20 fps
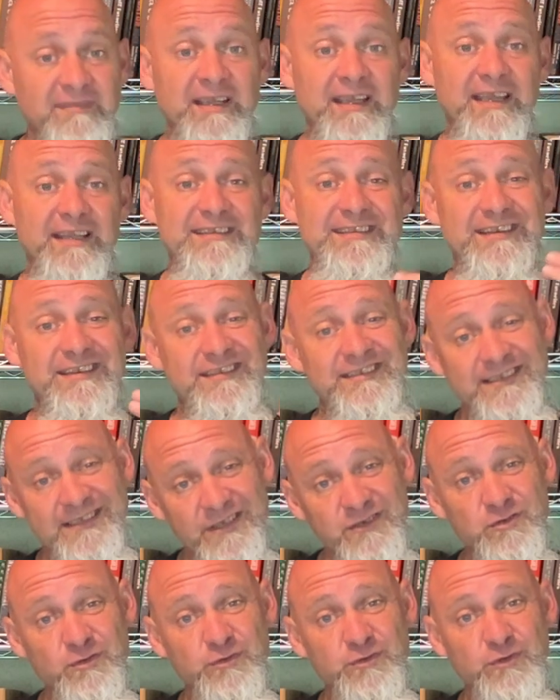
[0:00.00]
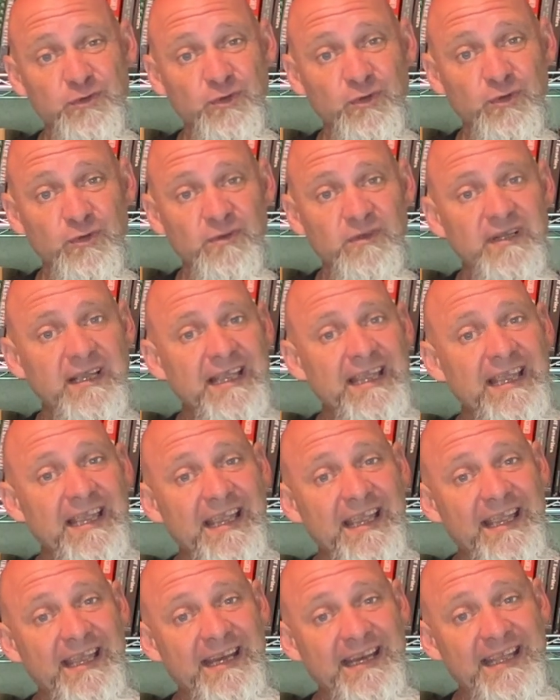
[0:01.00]
it's an essential tool
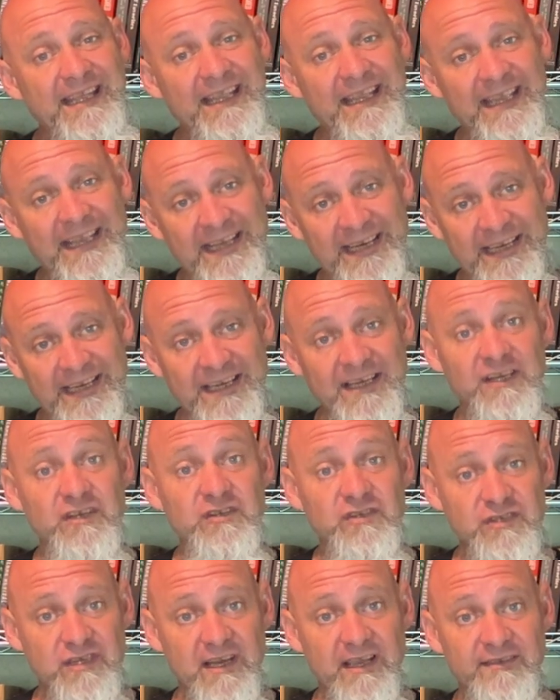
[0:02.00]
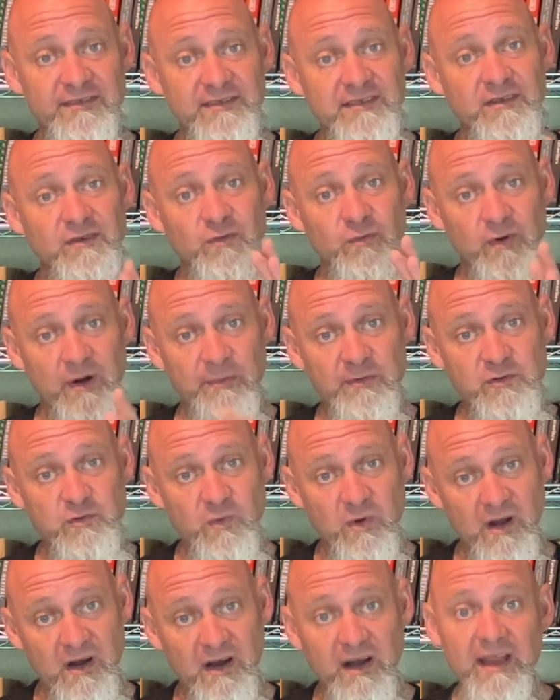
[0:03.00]
in any chef's
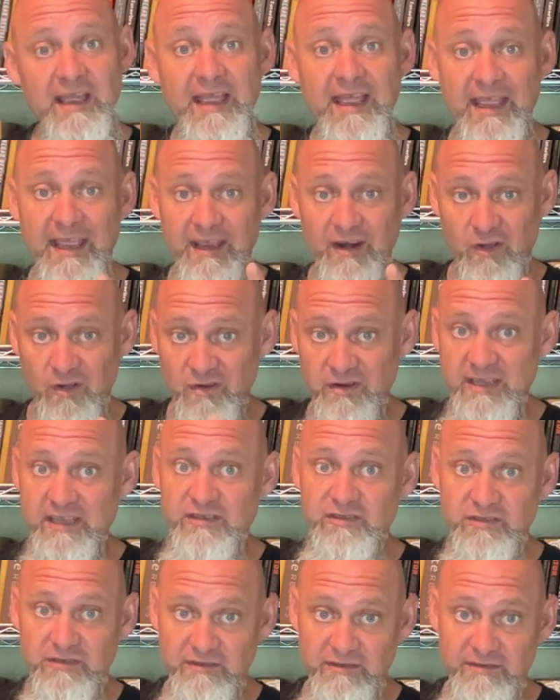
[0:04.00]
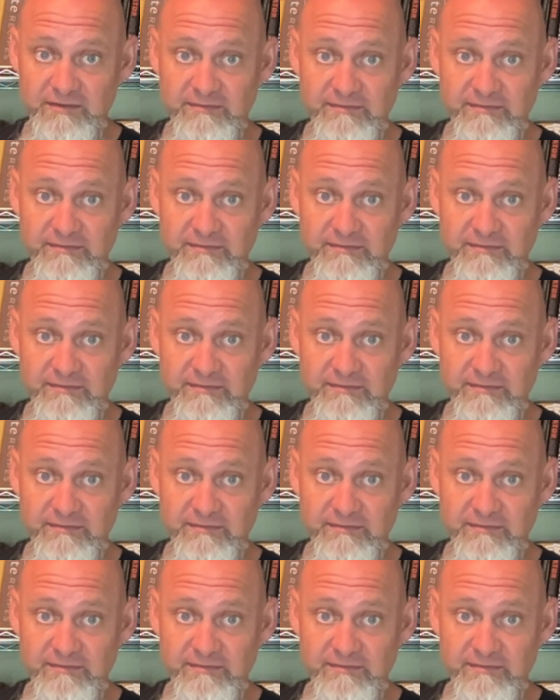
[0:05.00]
repertoire in all kitchens.